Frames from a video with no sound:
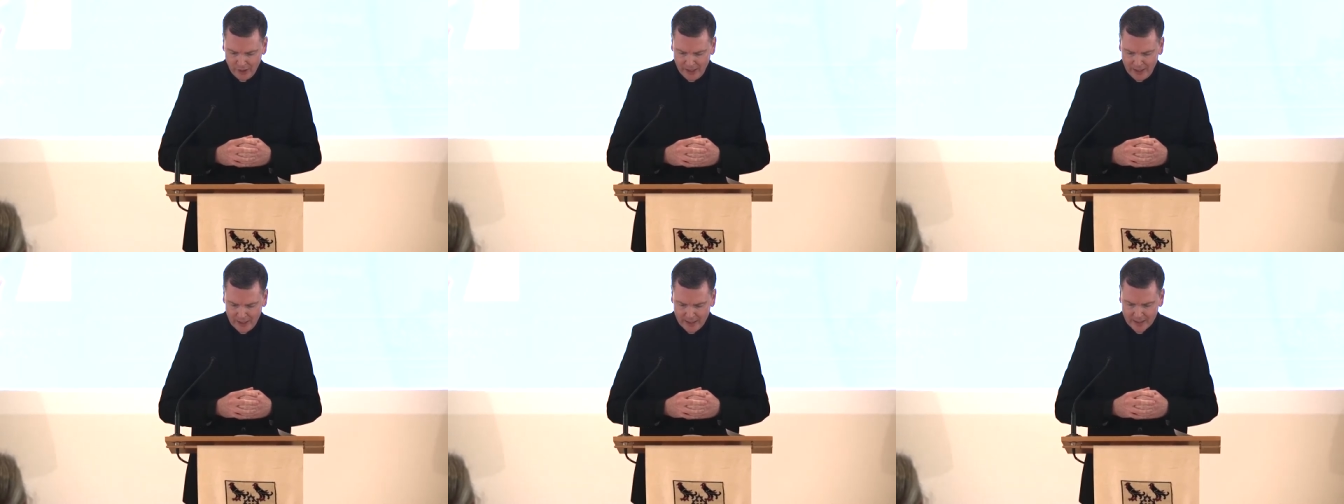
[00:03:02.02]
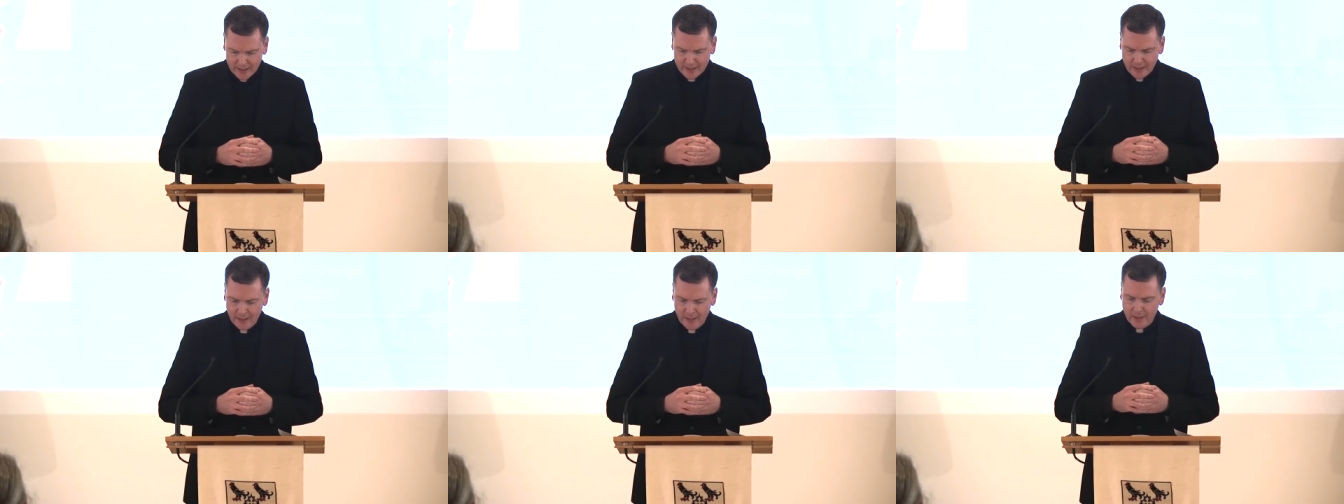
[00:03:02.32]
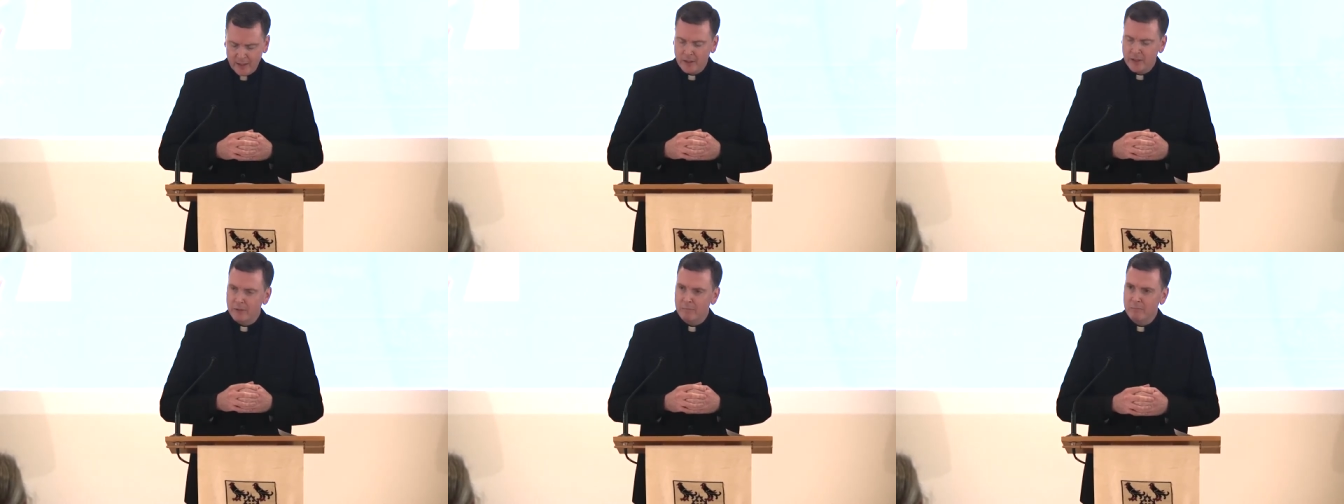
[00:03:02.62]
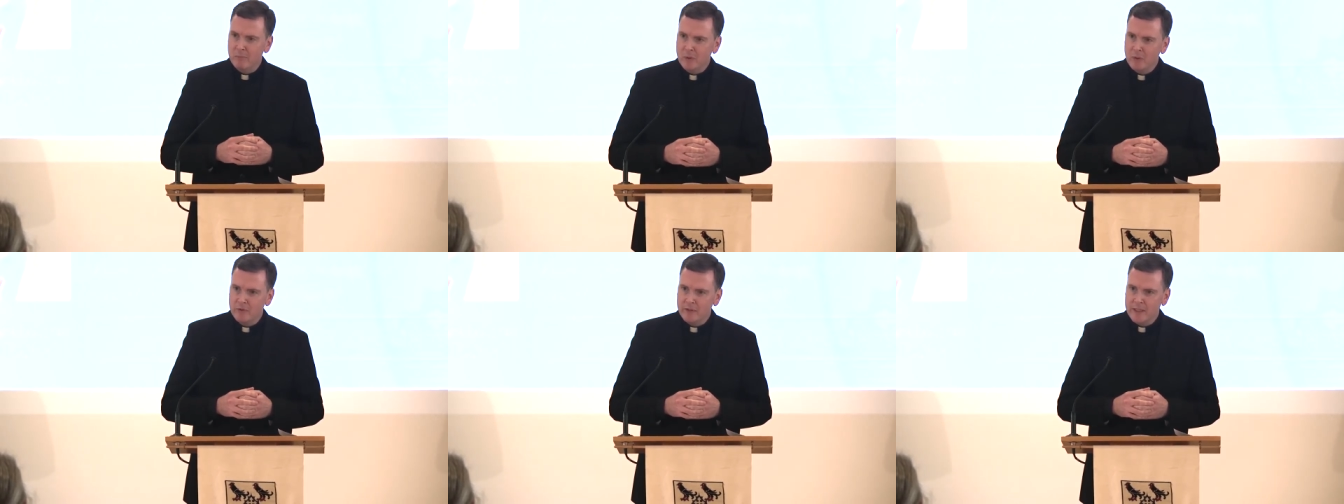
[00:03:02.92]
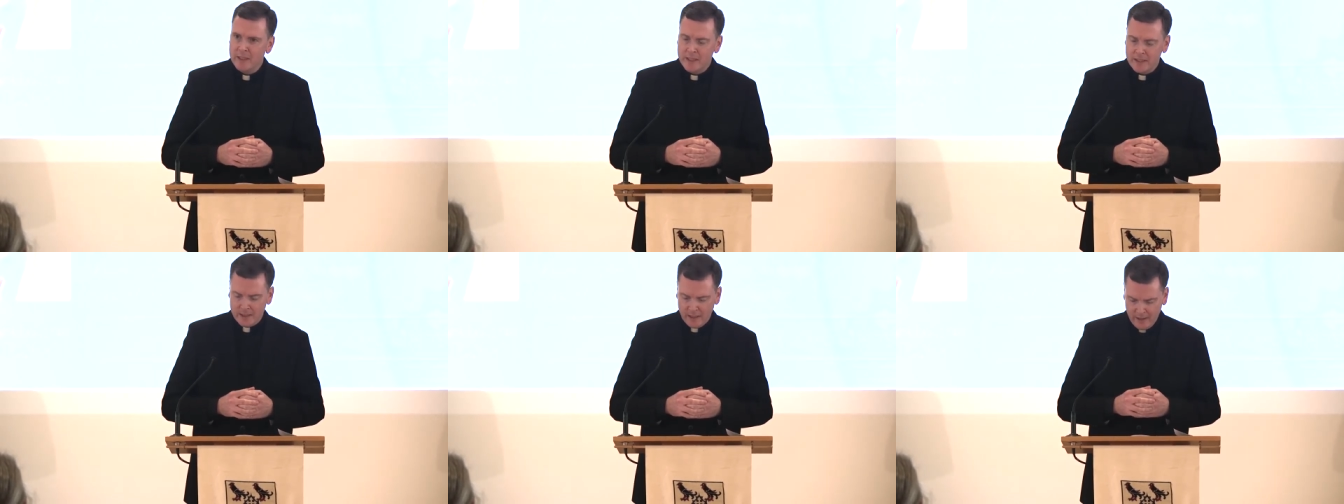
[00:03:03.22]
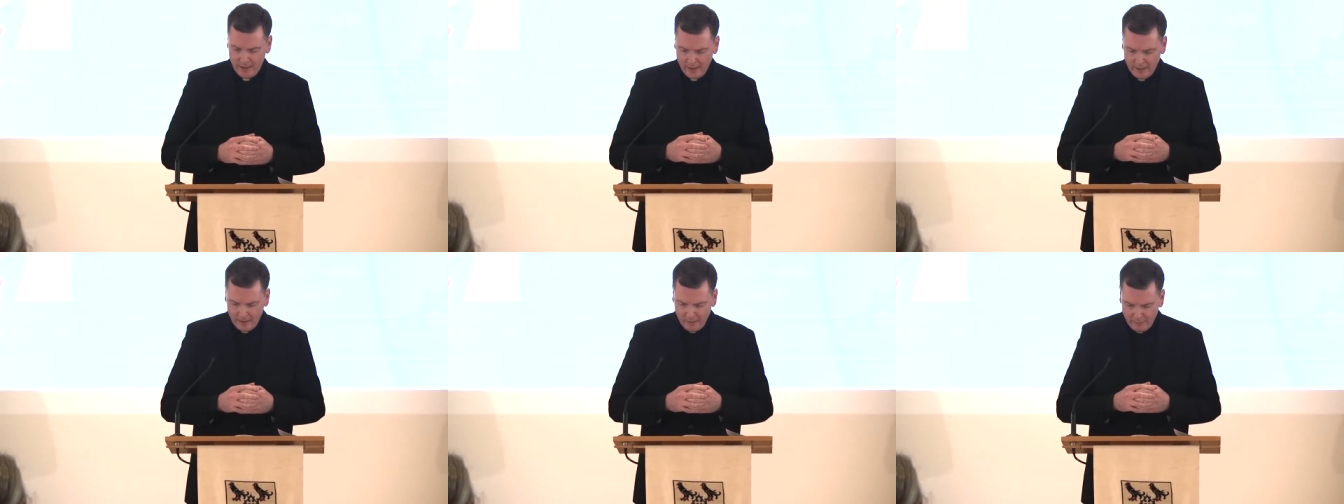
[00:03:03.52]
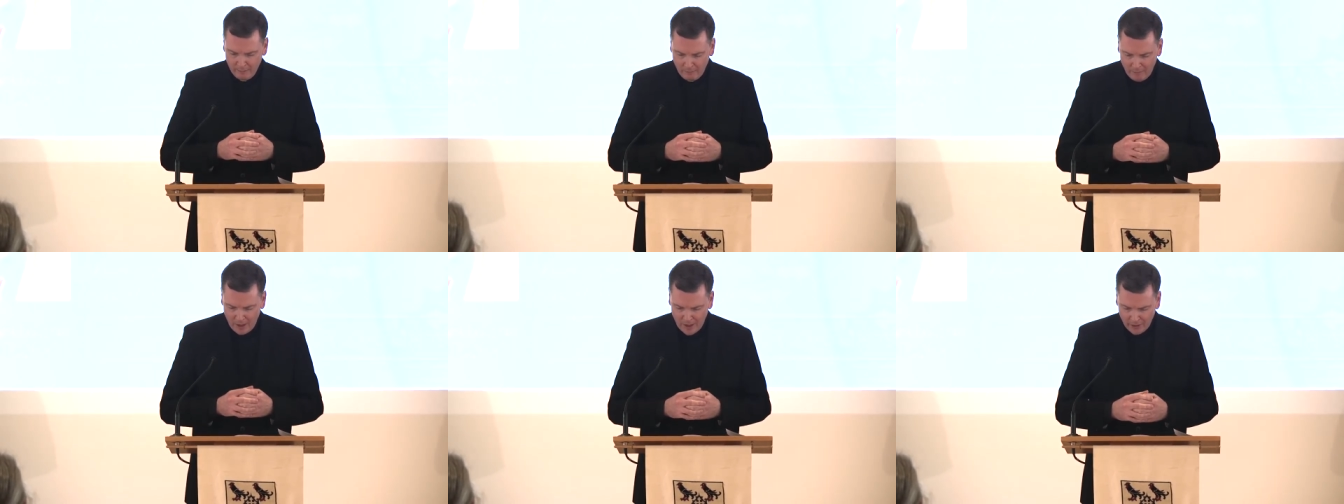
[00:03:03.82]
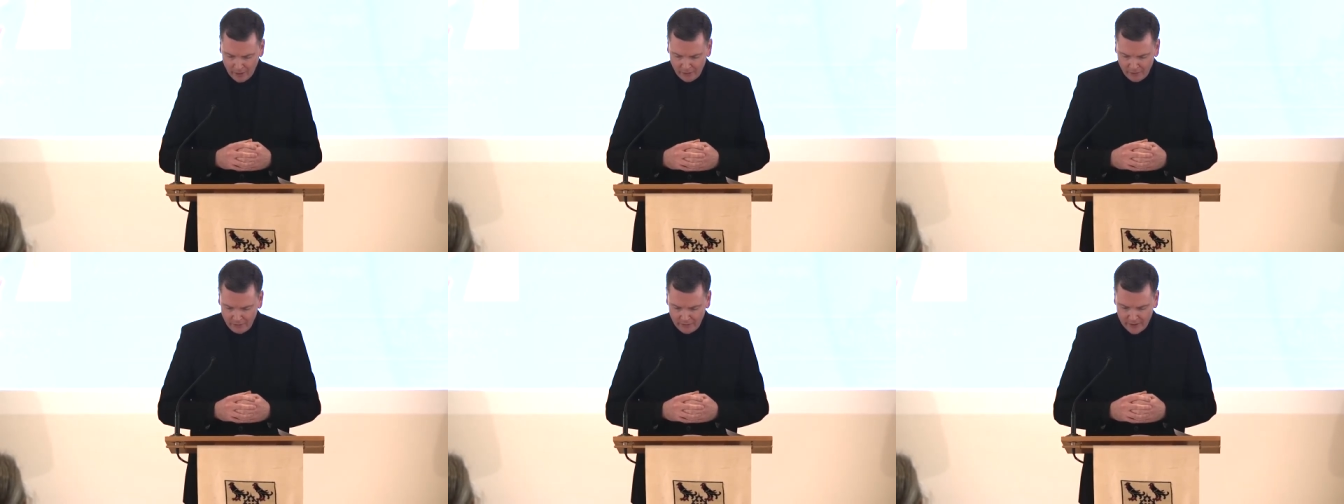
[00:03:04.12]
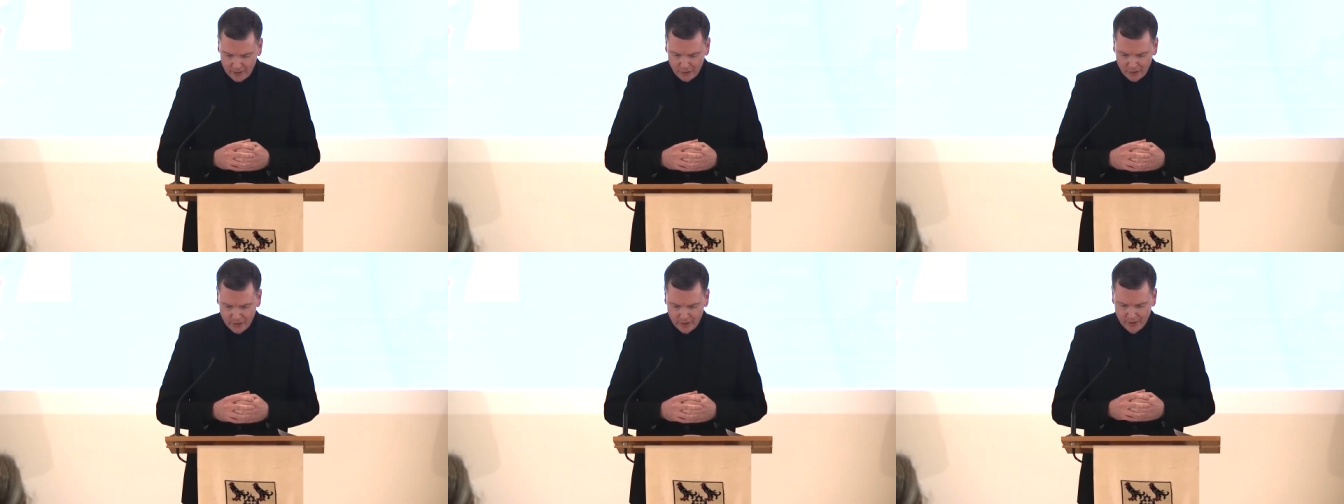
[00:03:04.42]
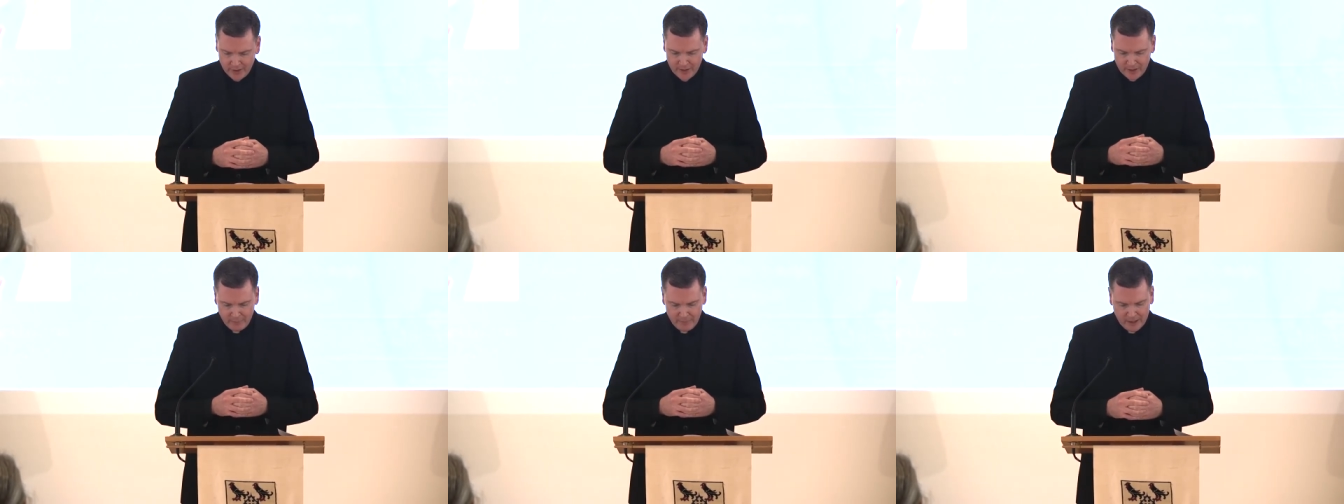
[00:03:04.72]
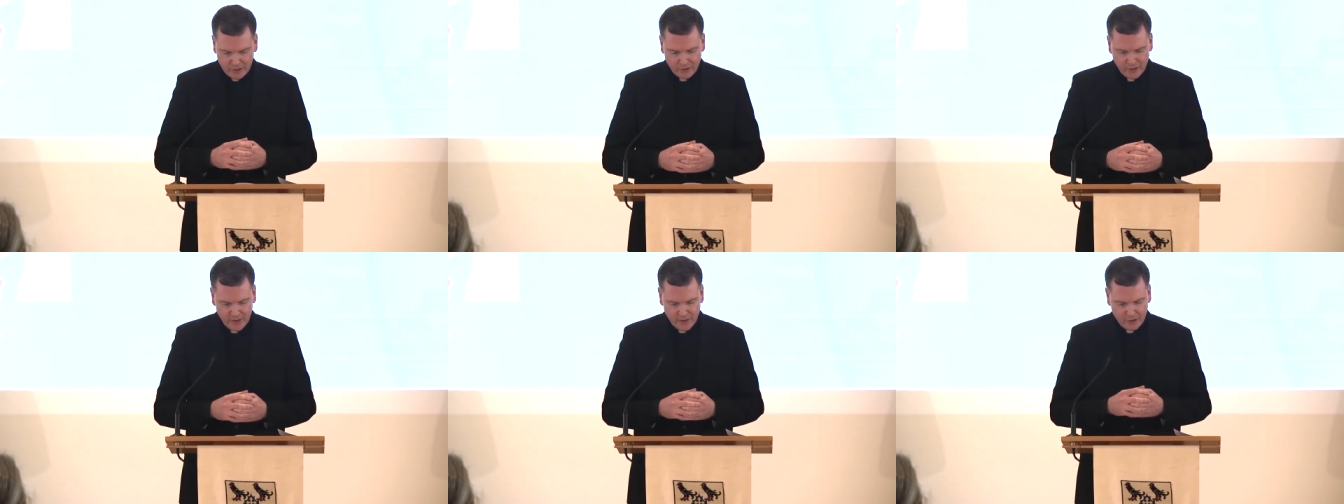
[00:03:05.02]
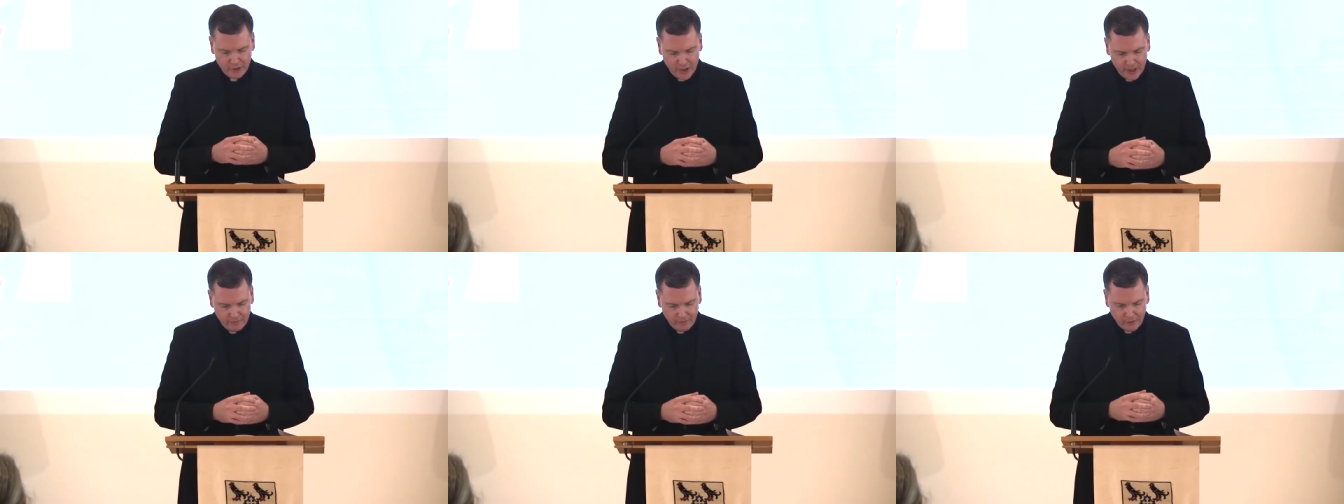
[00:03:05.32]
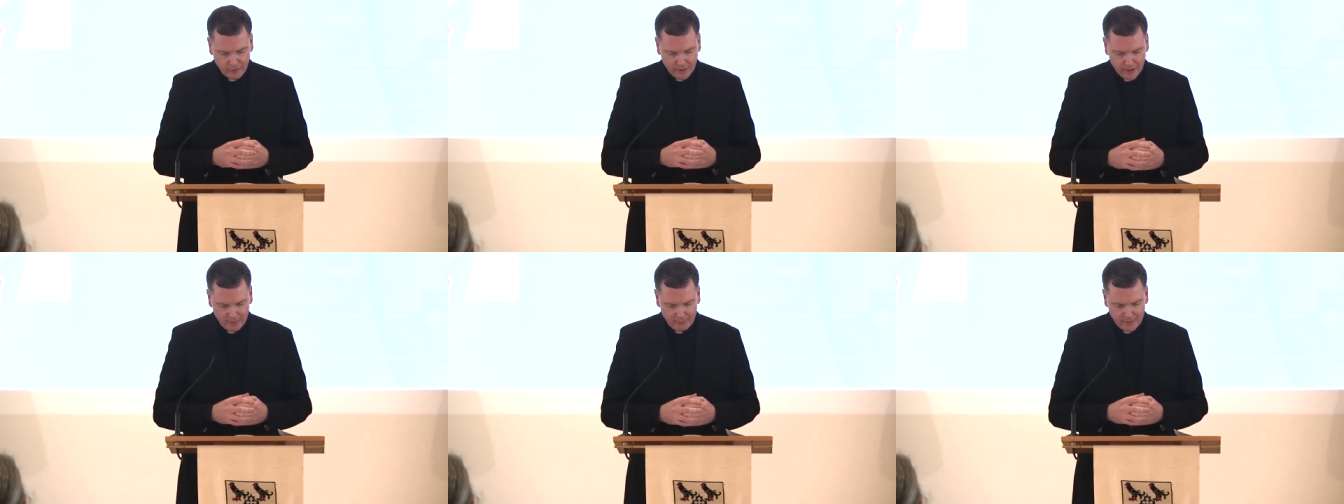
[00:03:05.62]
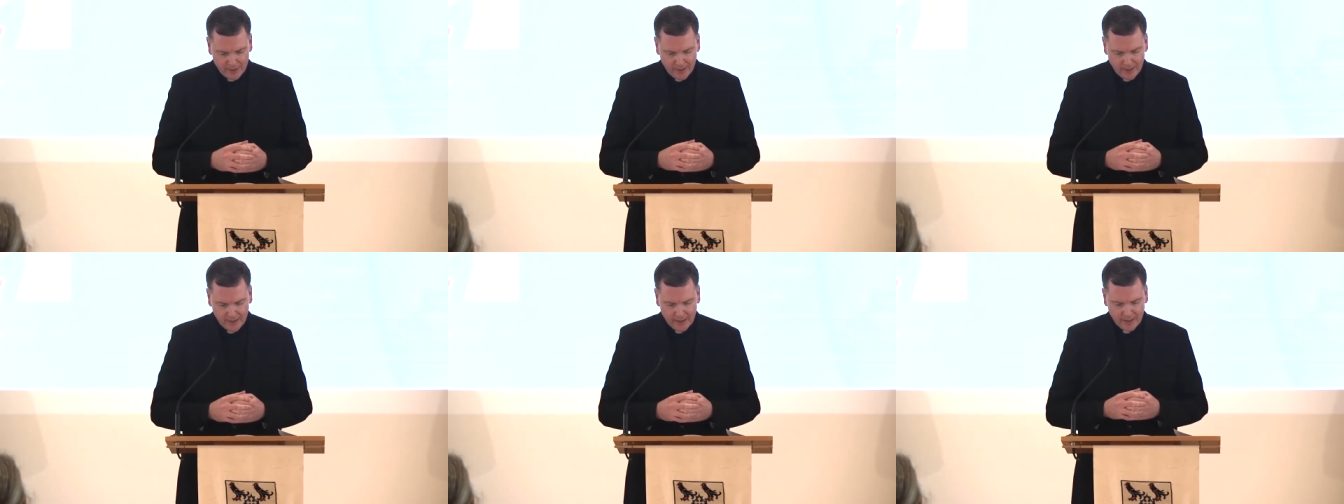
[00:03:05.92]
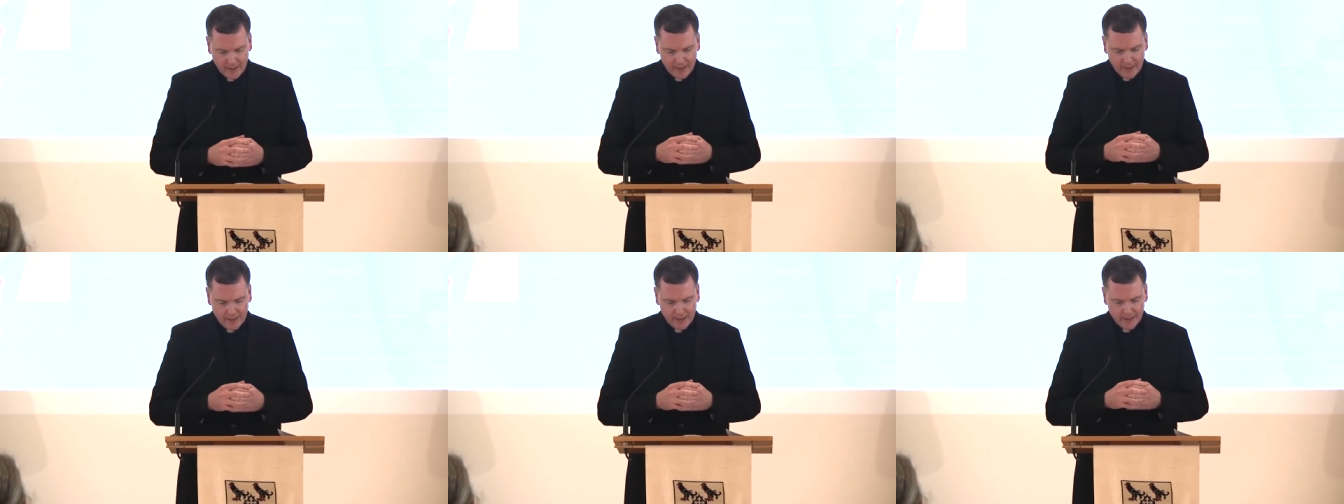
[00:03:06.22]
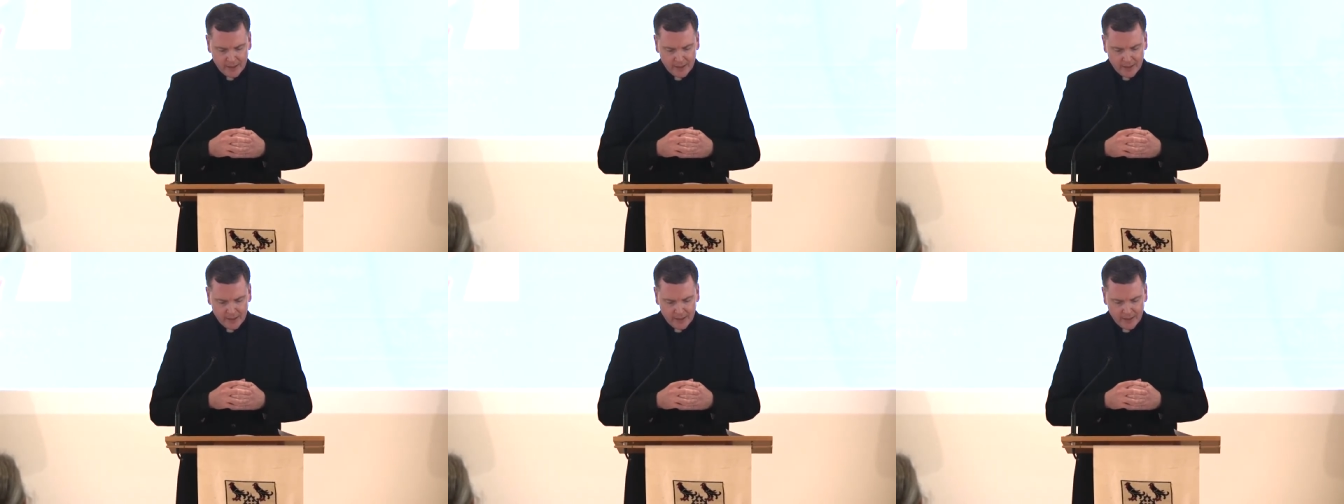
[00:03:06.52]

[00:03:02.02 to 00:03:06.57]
jazz, the movies, modern fiction, especially Cheever and Updike,